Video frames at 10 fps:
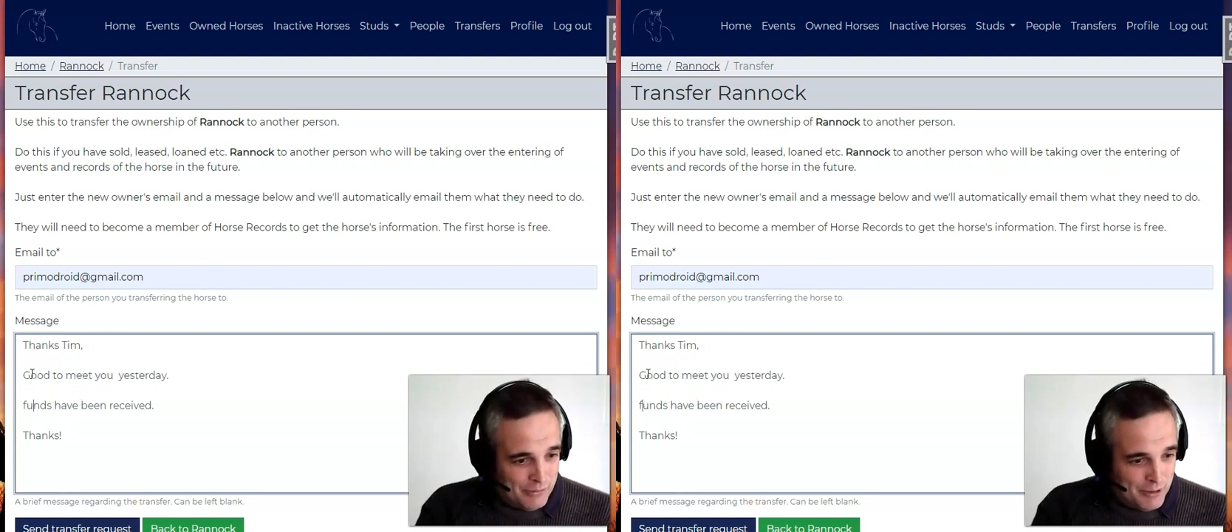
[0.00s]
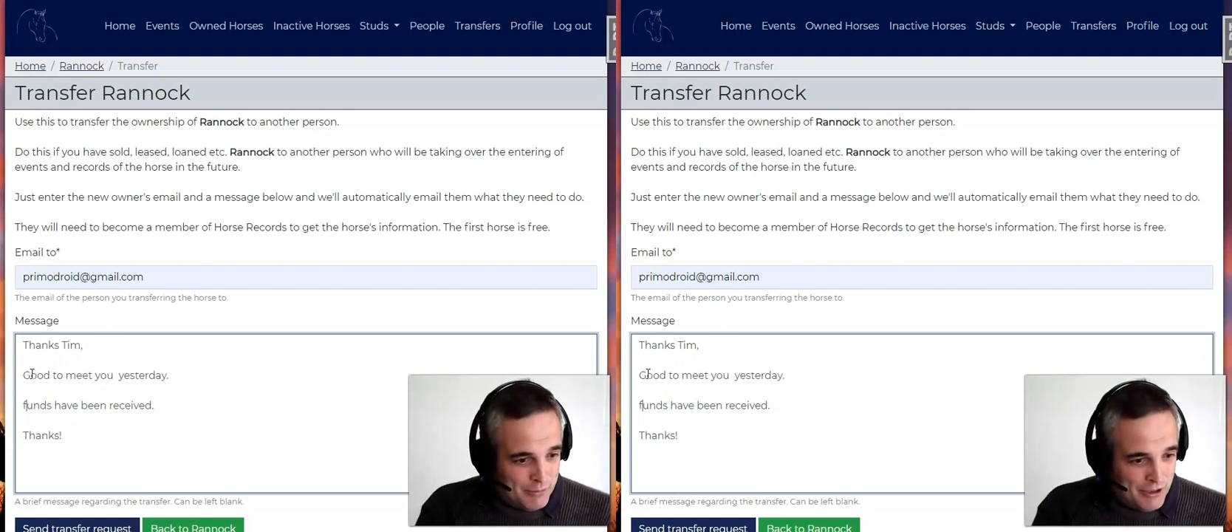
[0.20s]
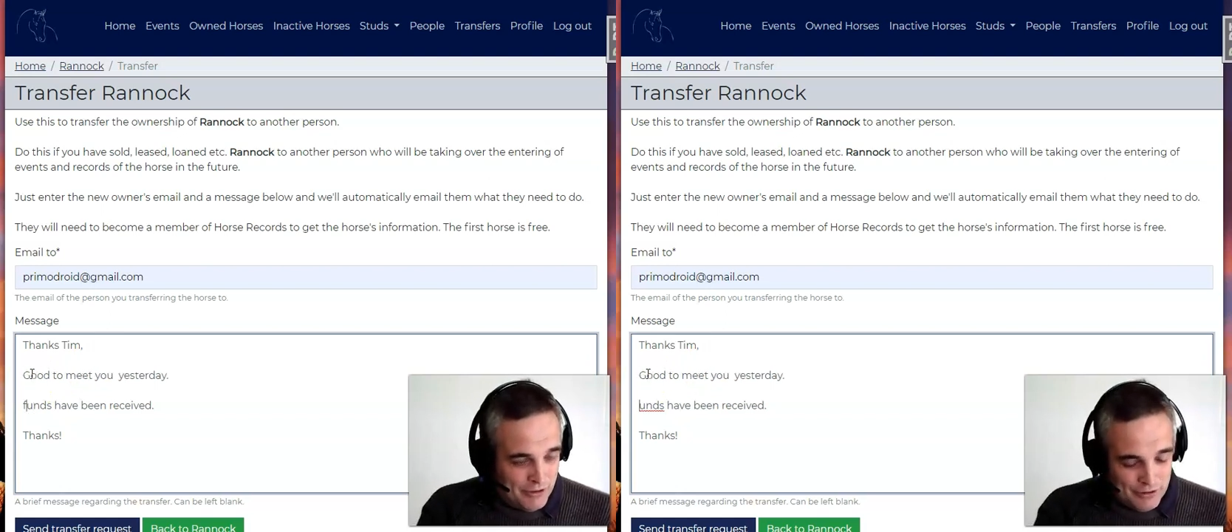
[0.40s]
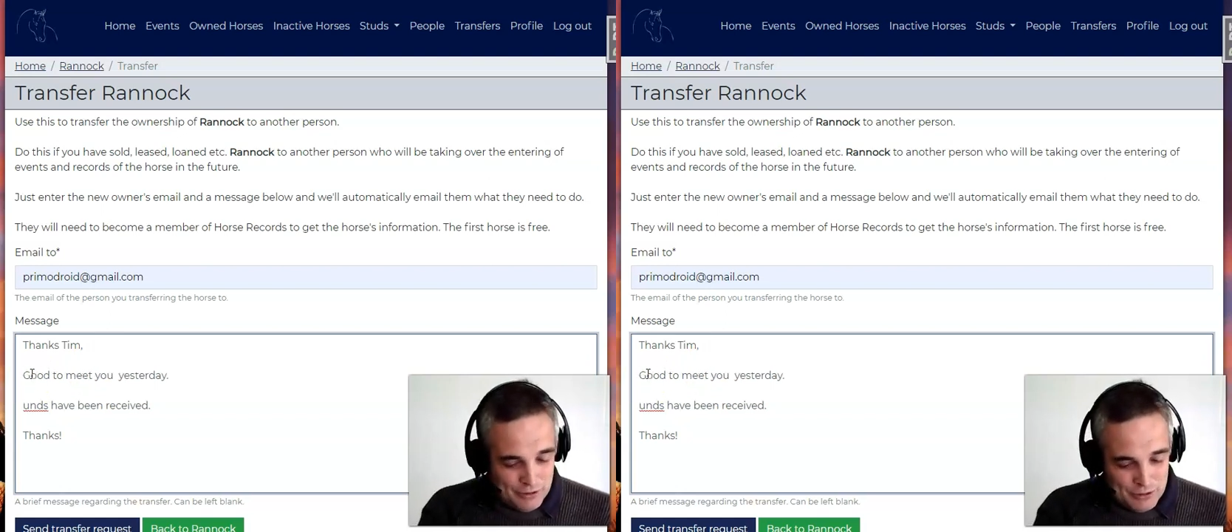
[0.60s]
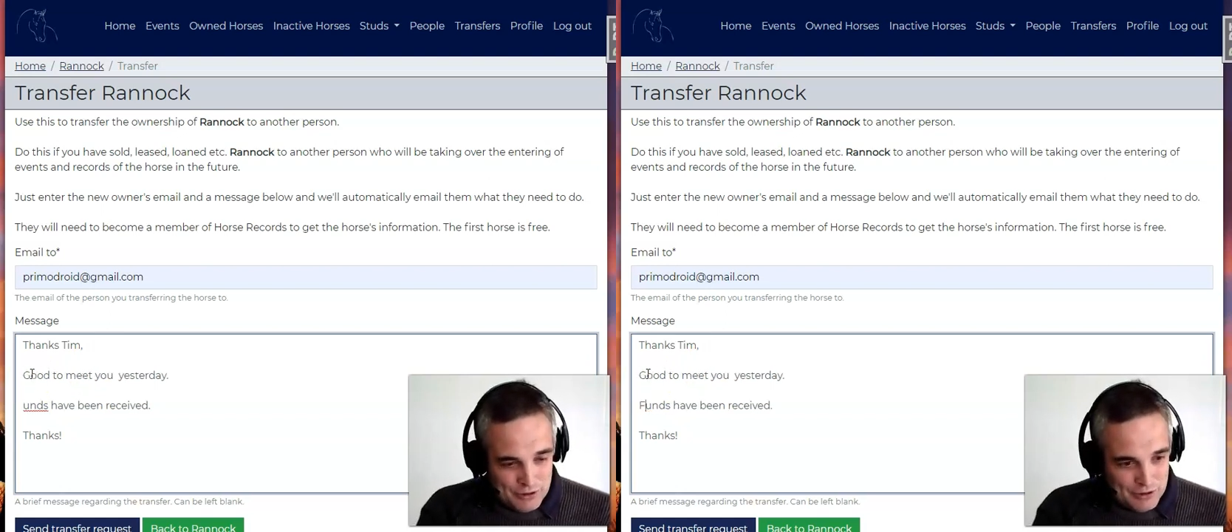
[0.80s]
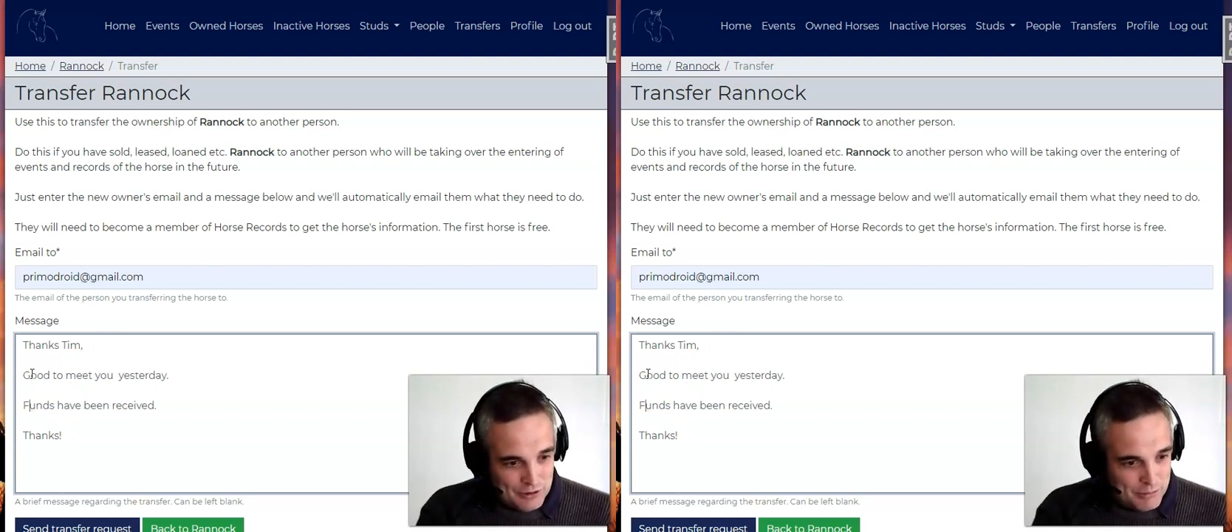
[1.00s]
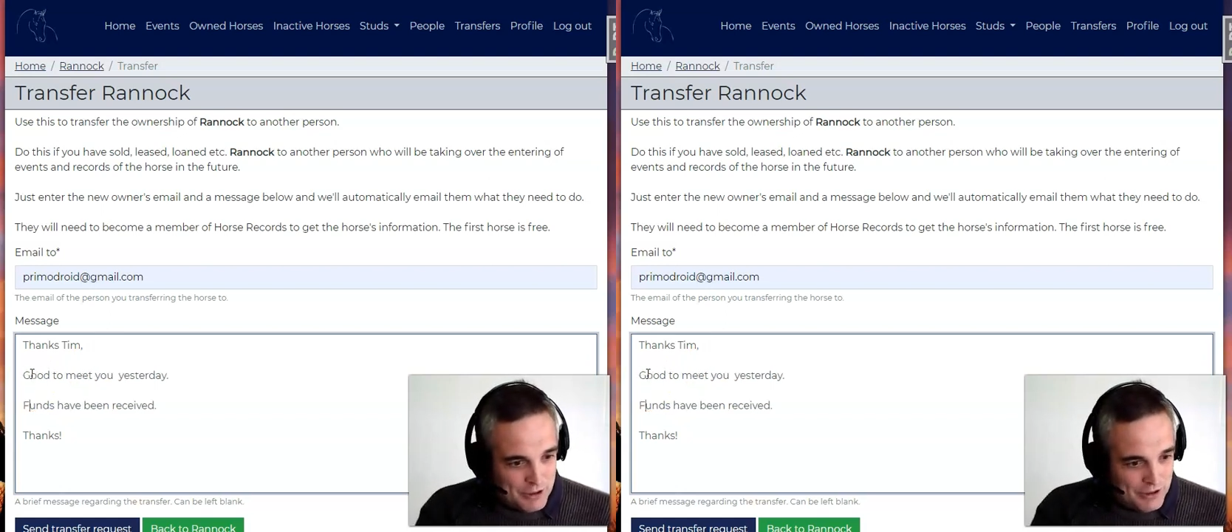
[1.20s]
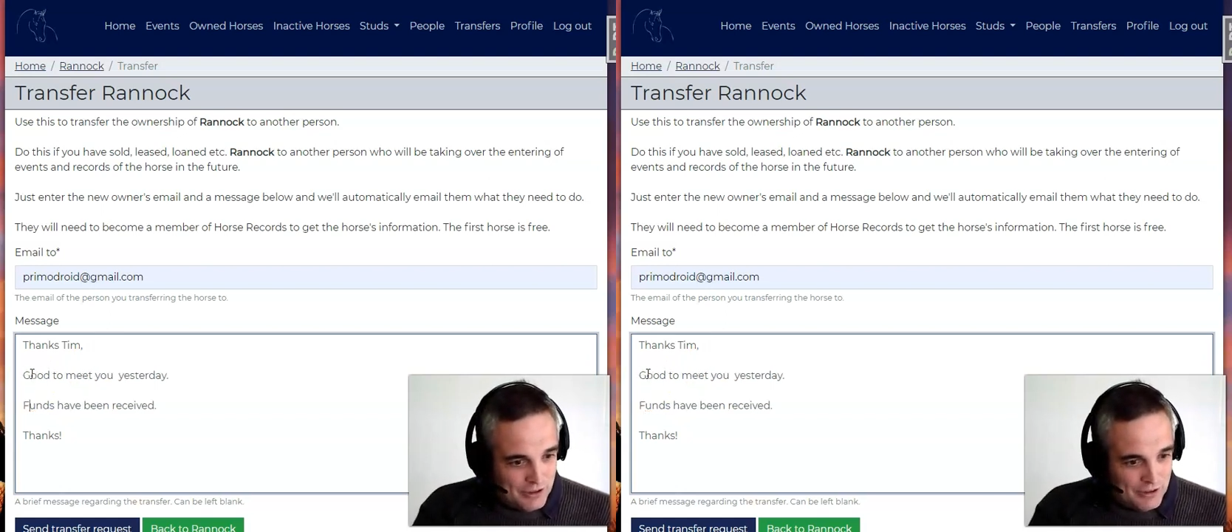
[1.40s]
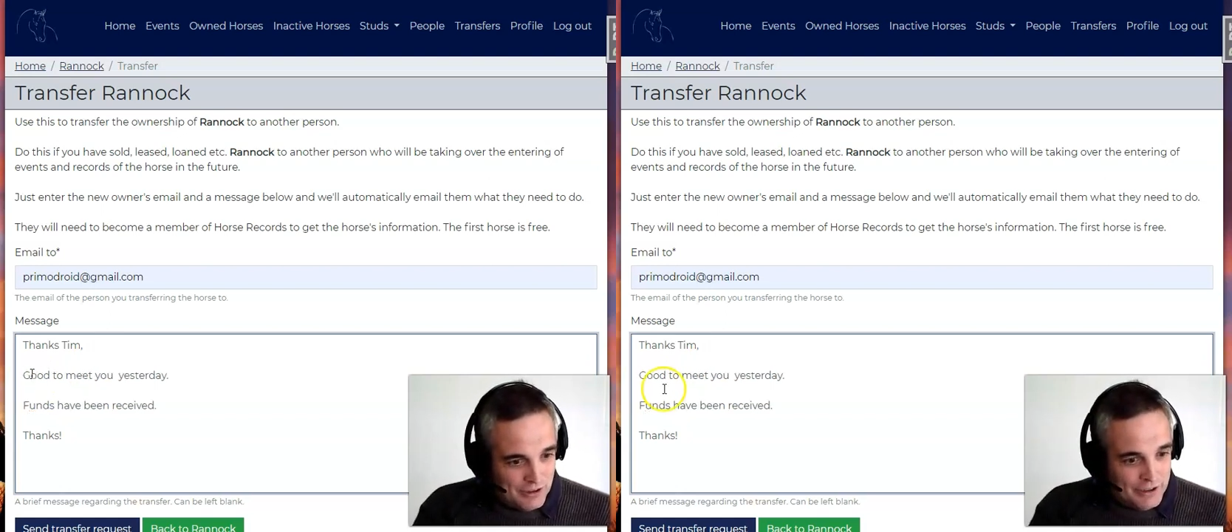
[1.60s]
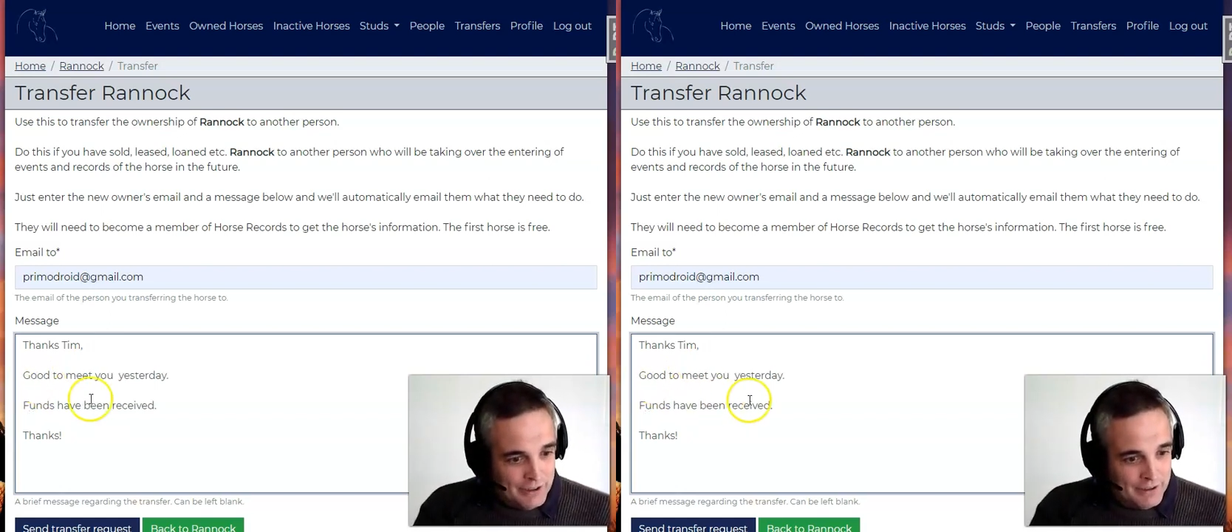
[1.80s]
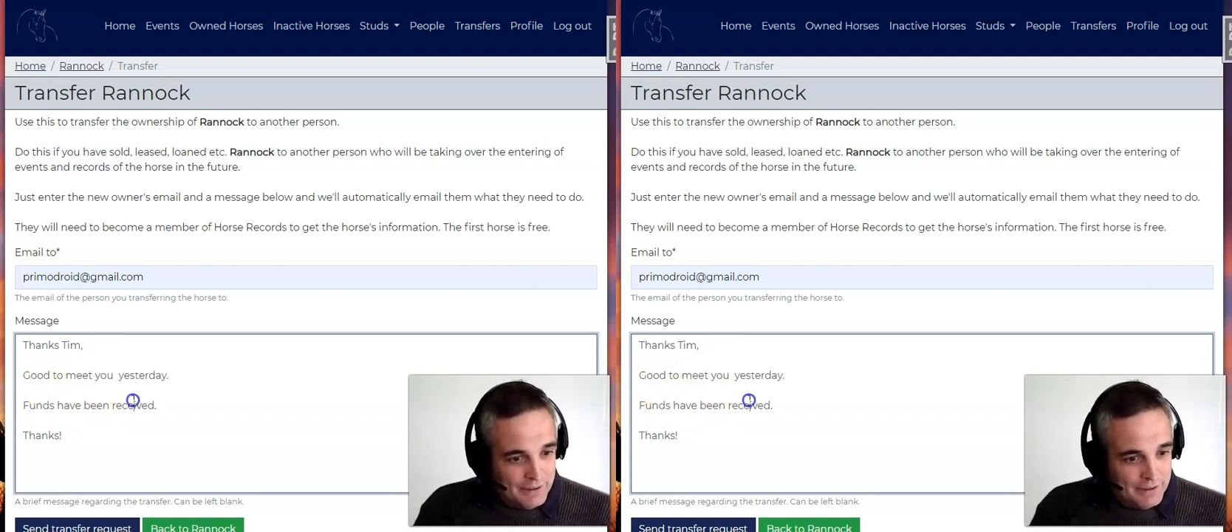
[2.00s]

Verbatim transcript: that my mother-in-law can look me in the eye.